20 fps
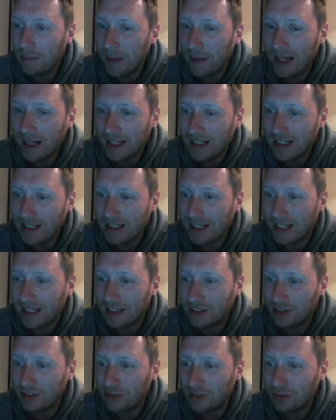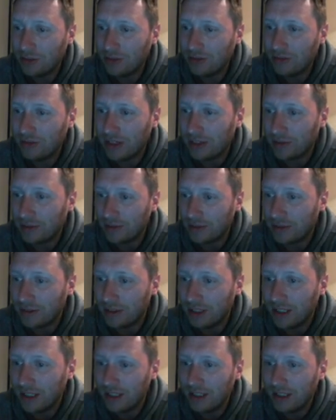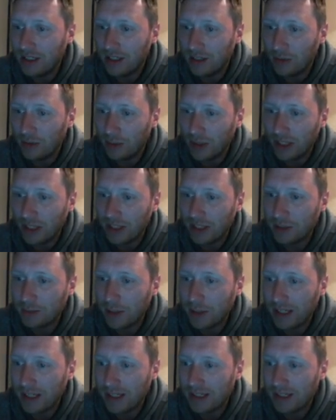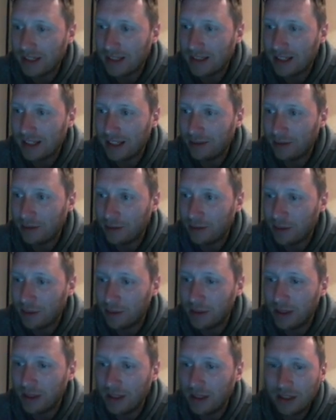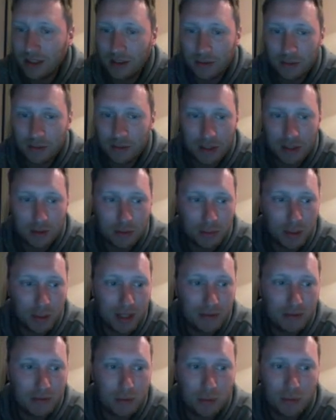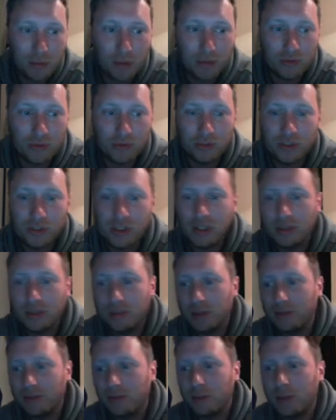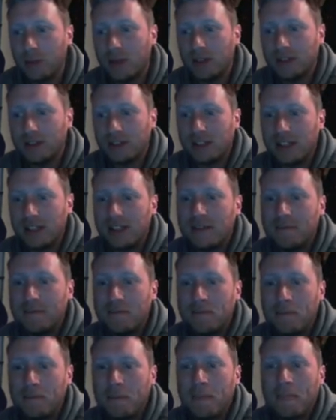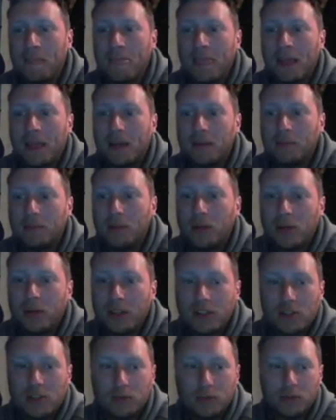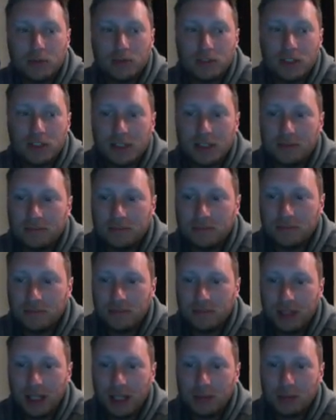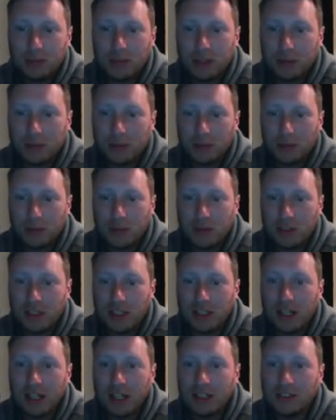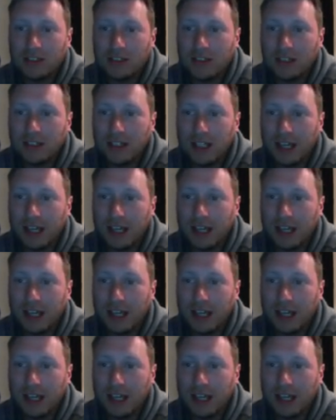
back to that sort of level that we expected to see from him when he was playing for Wolves, played for Barnsley, broke into the Wolves team, helped them get promoted, and he's done it